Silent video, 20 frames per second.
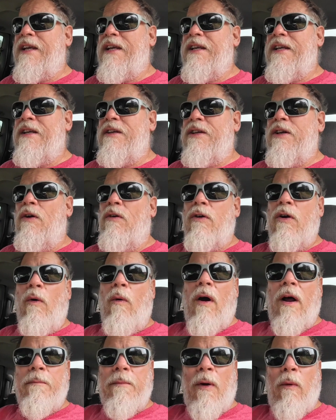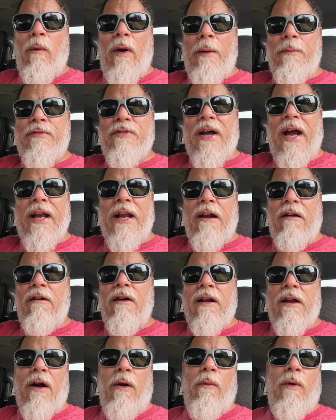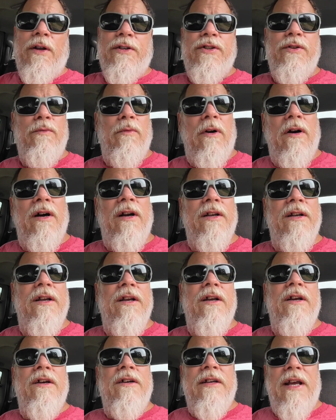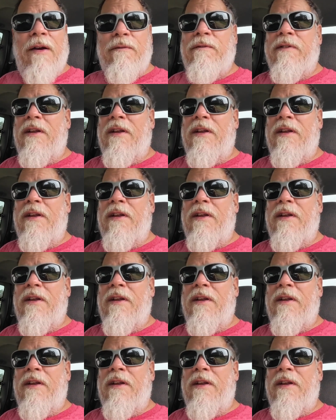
You don't go on my website and click on what you want. You have